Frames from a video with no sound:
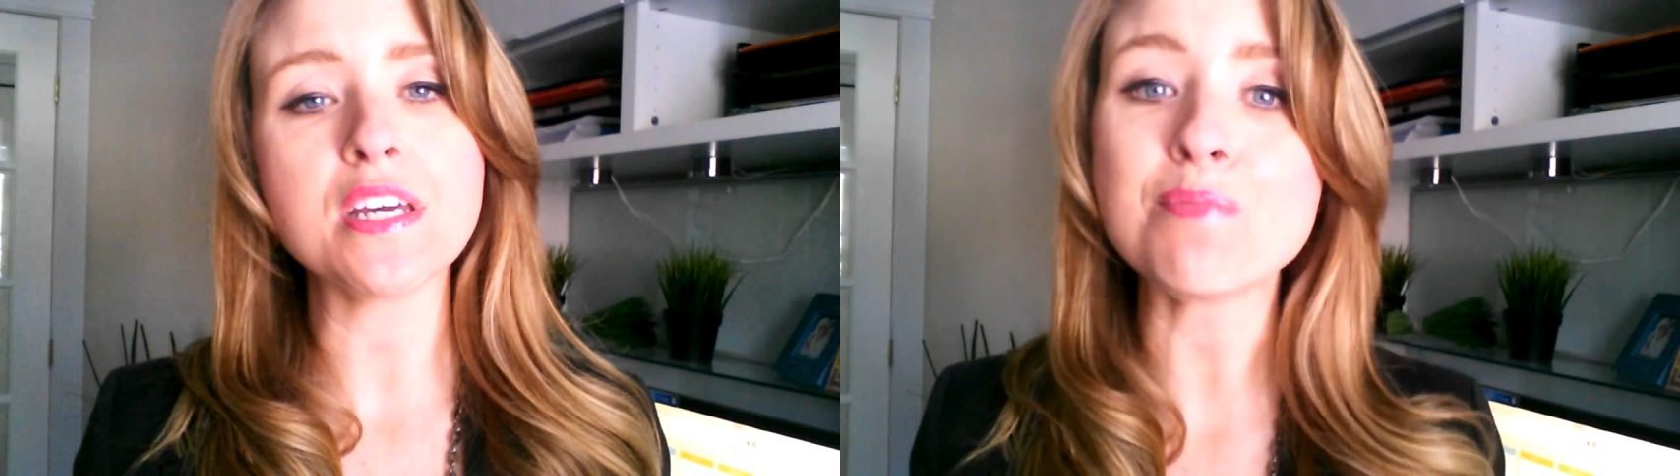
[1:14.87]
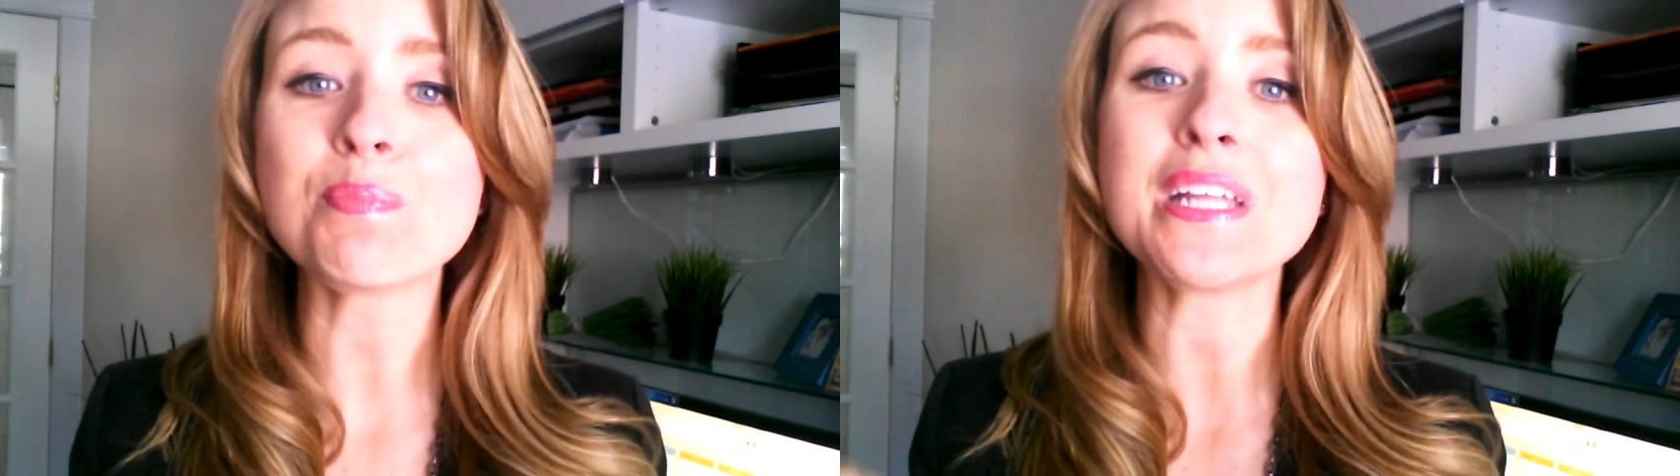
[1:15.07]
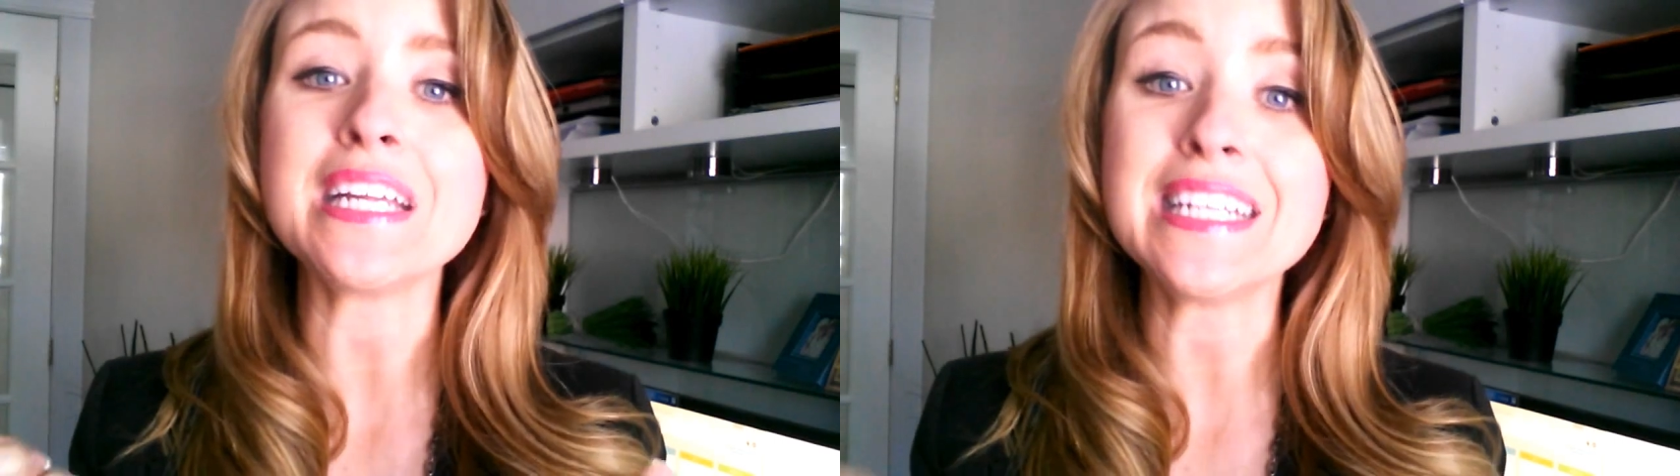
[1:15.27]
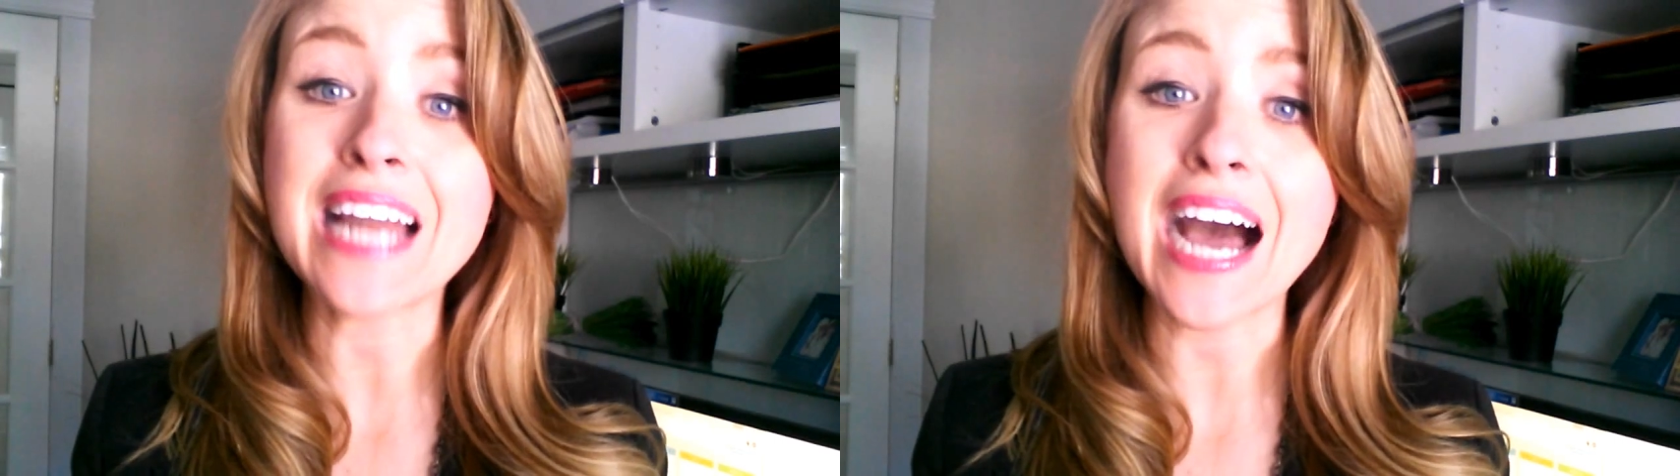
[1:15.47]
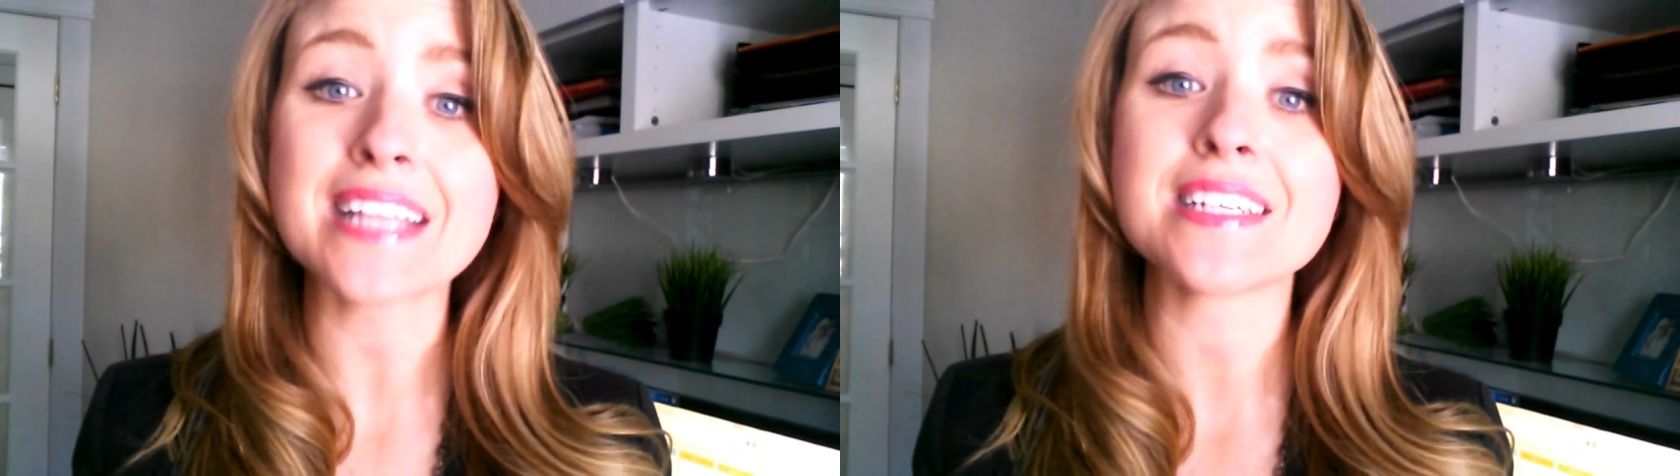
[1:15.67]
simply
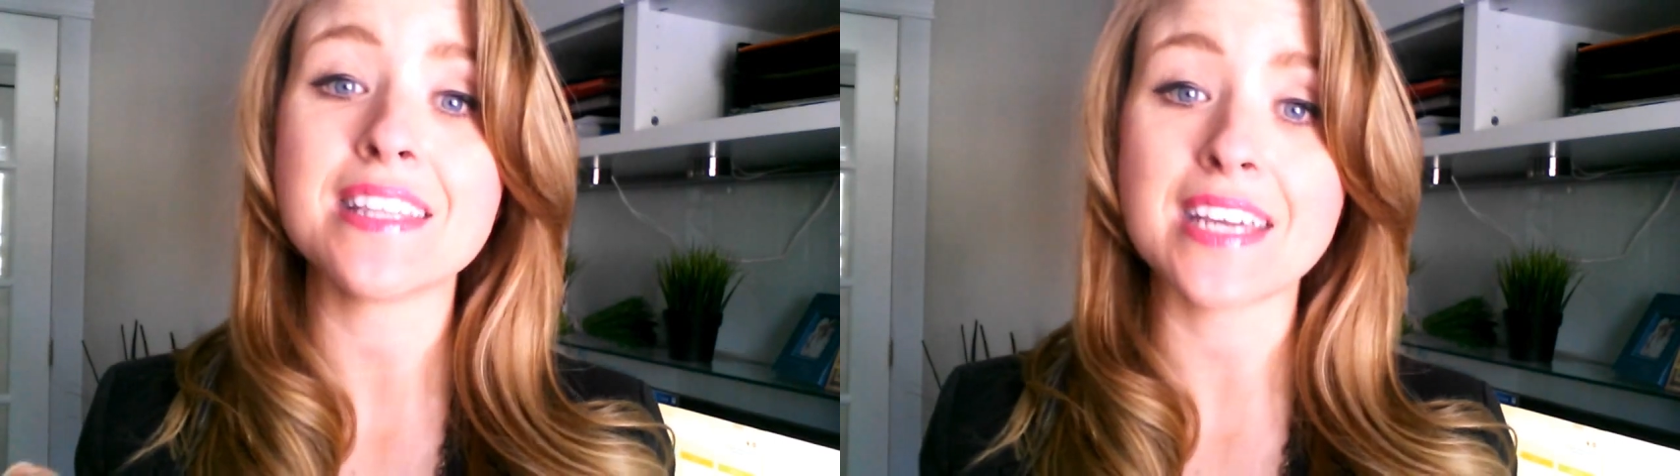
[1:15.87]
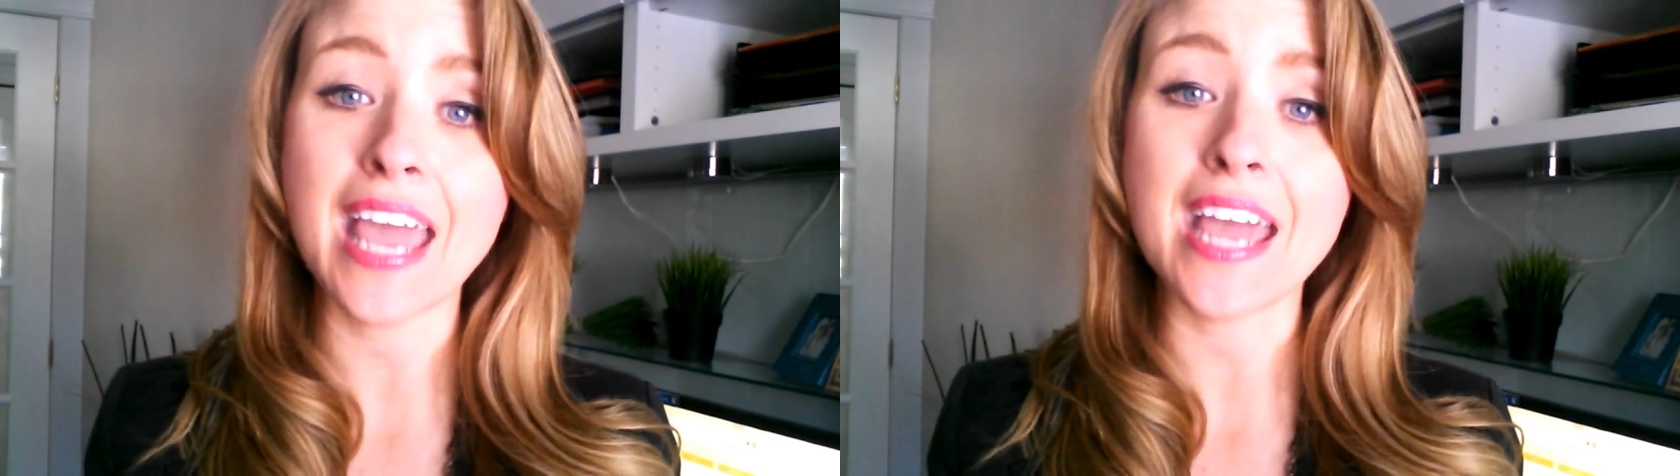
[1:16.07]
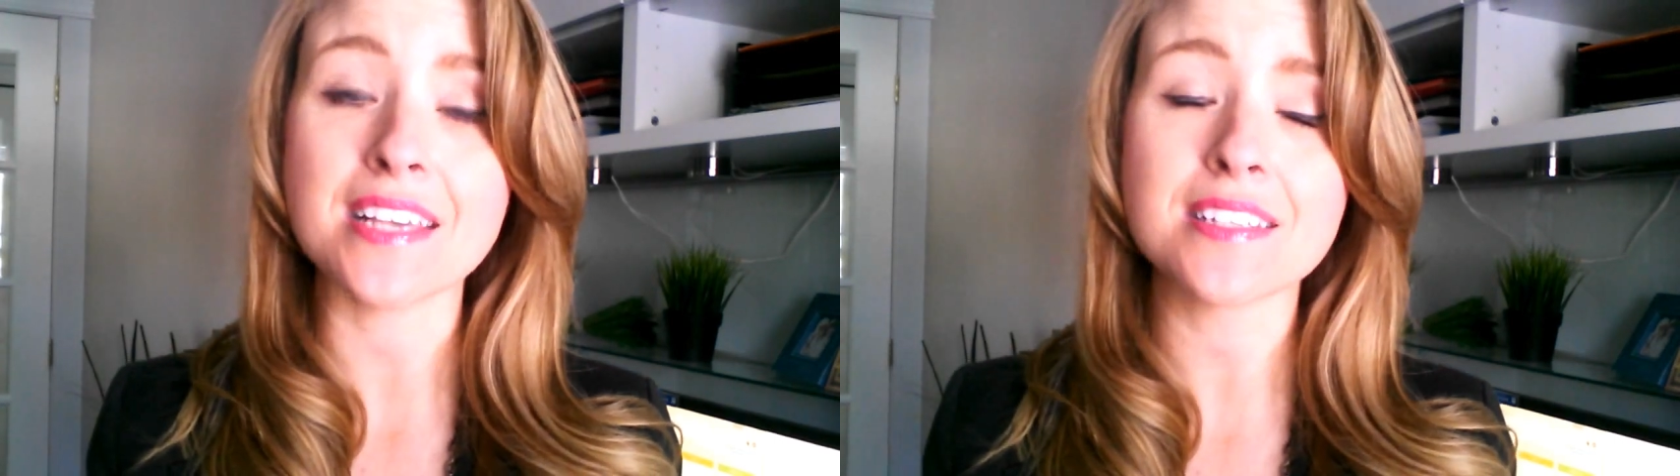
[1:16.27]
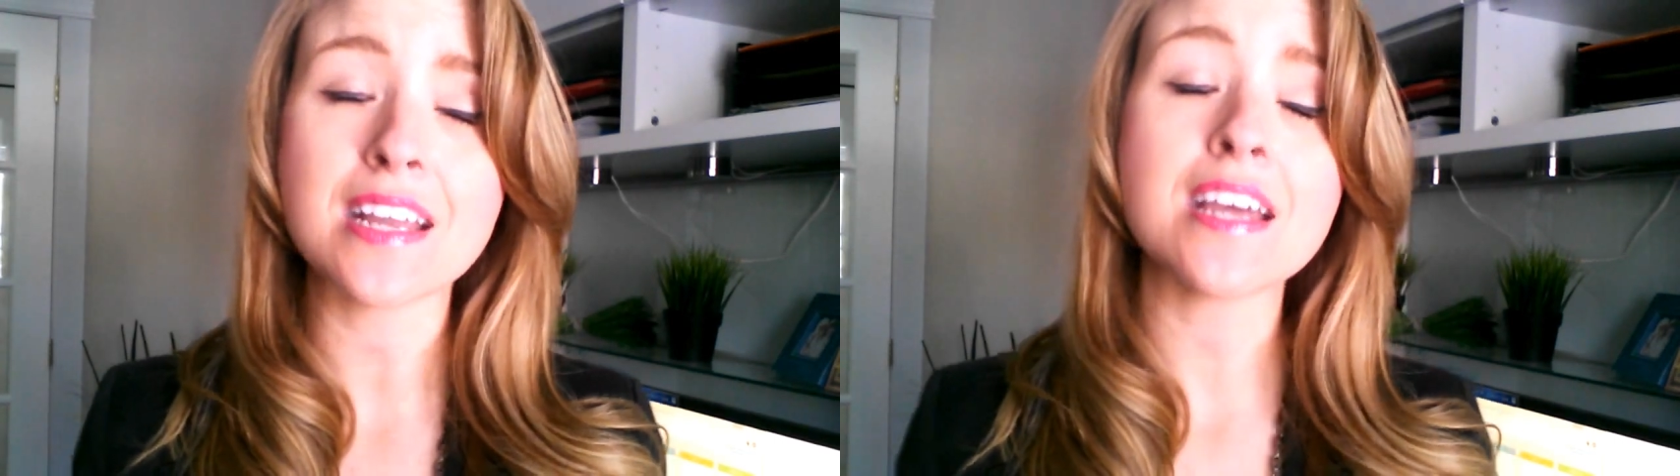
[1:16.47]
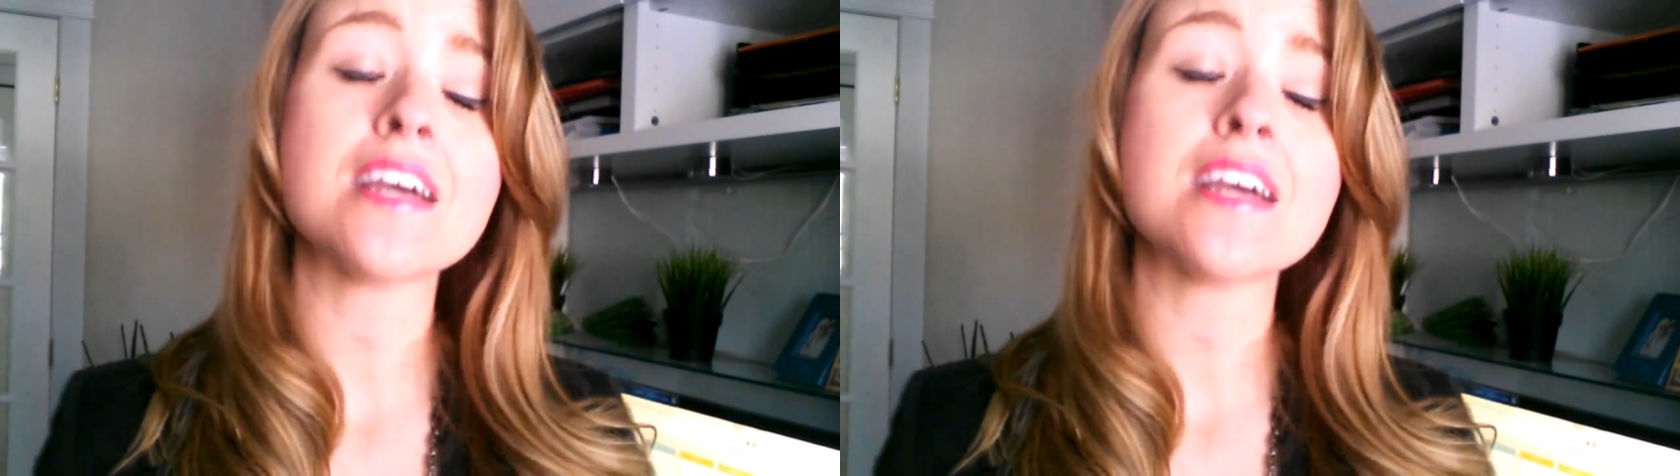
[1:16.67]
not the case.